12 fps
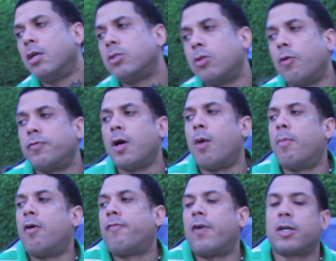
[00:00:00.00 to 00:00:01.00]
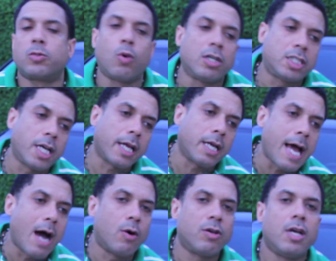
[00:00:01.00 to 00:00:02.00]
So if y'all motherfuckers wanna check it
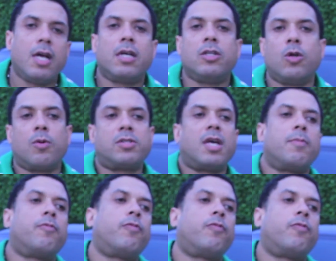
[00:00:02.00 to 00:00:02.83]
out, you know what I'm saying?